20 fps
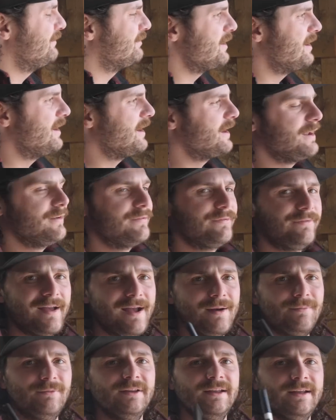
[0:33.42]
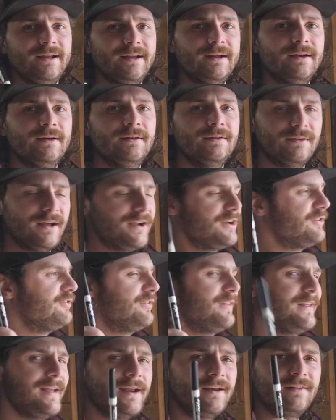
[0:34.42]
got a family lunch
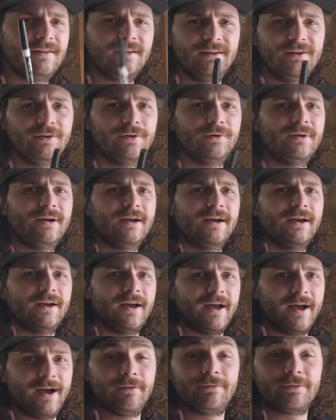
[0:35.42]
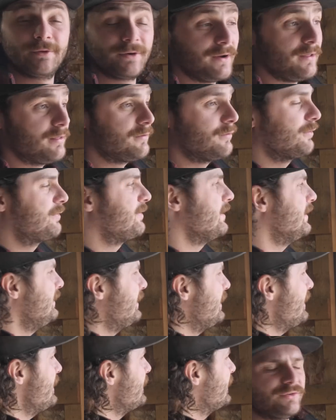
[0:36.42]
thing to do for Easter
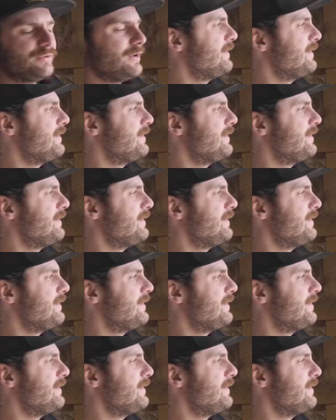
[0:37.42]
Sunday. So I